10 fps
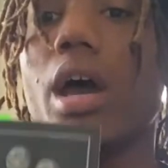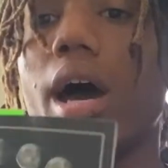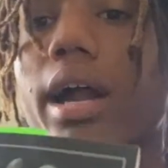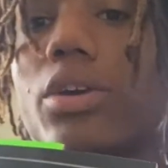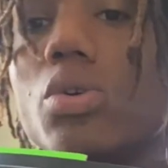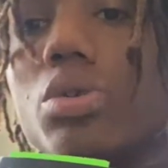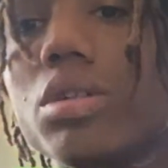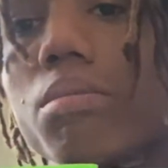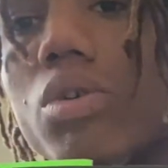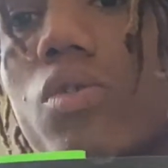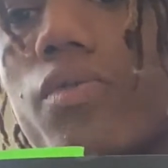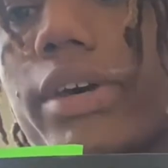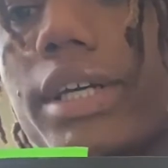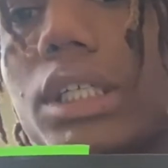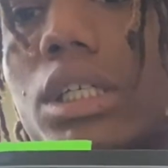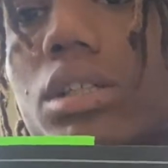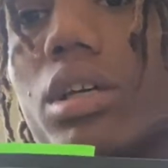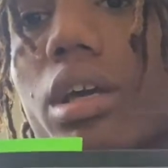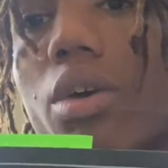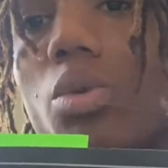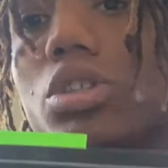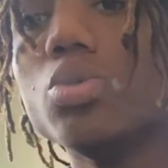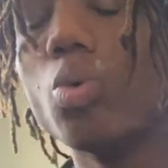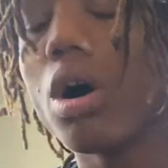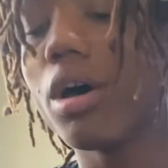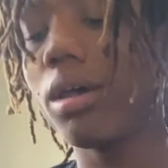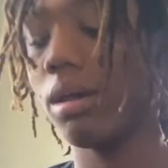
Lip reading: to use the moon phases to get what you want.